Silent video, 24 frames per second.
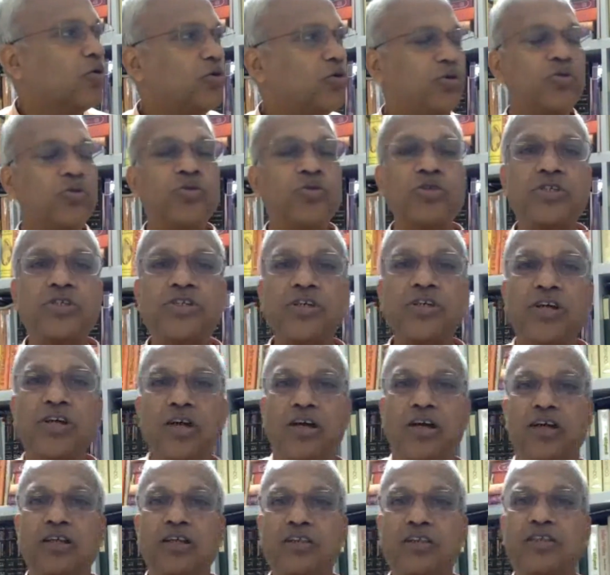who used
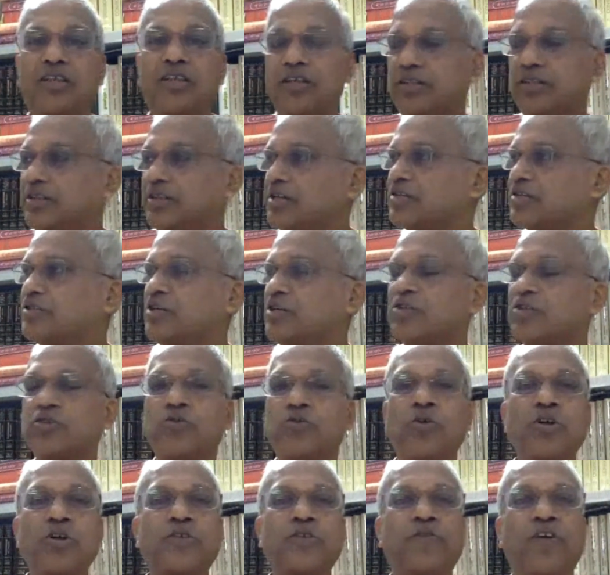this
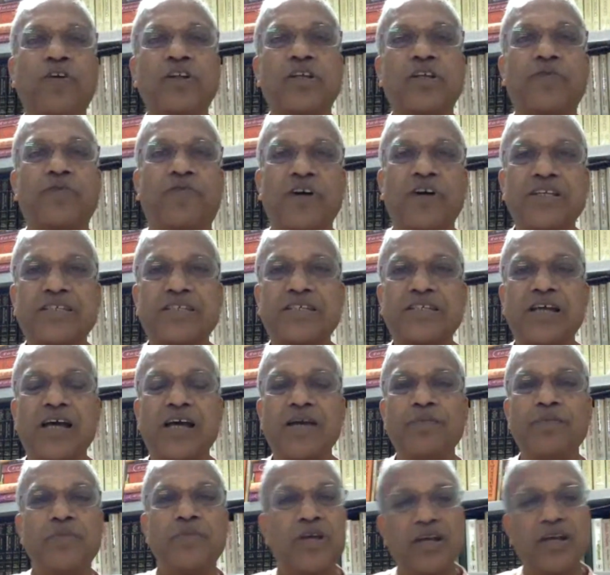discourse for the first
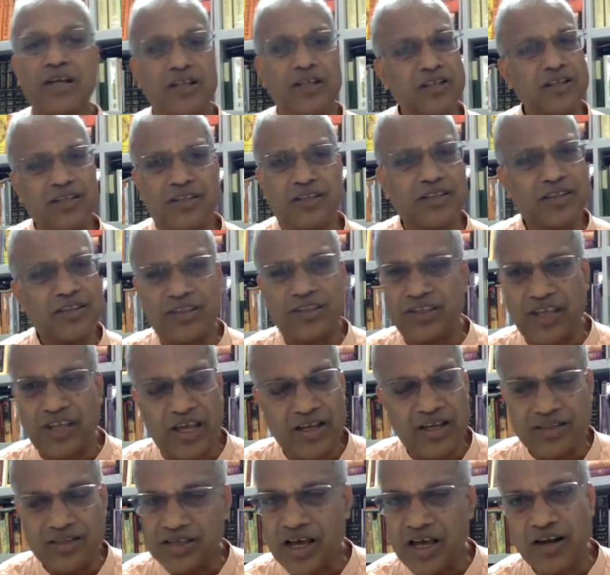time.
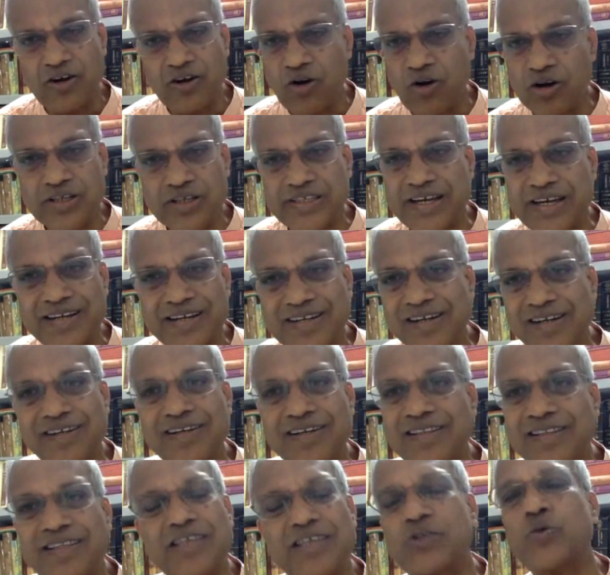Things are not
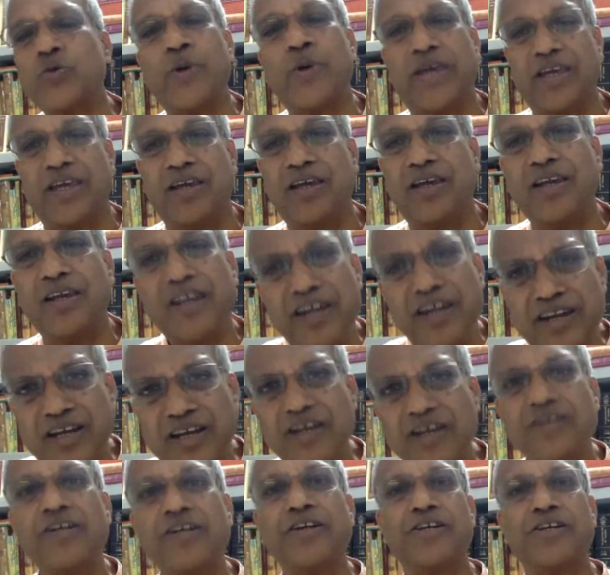settled this way in
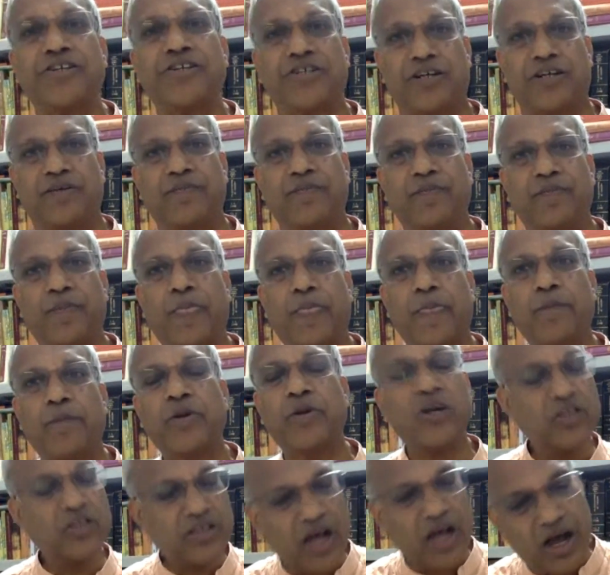Indian tradition
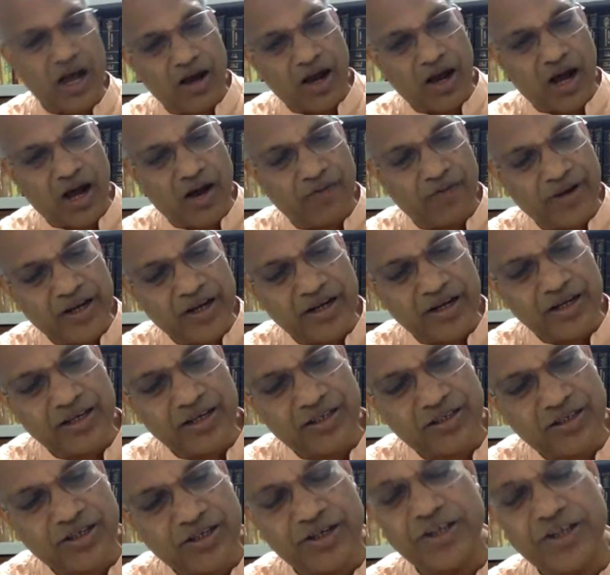because our
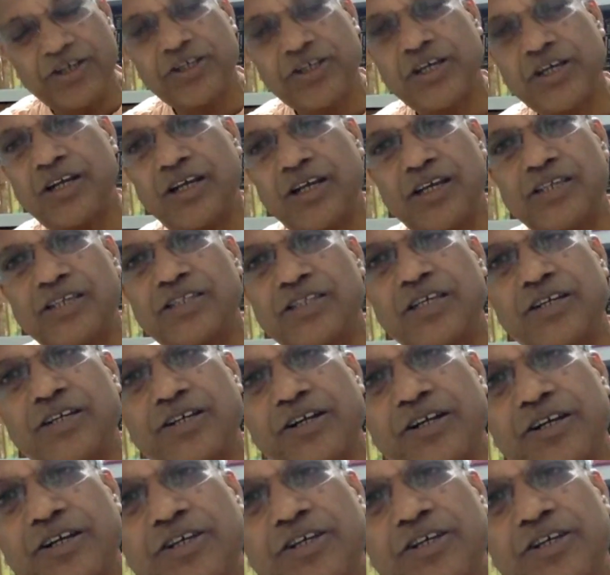tradition is the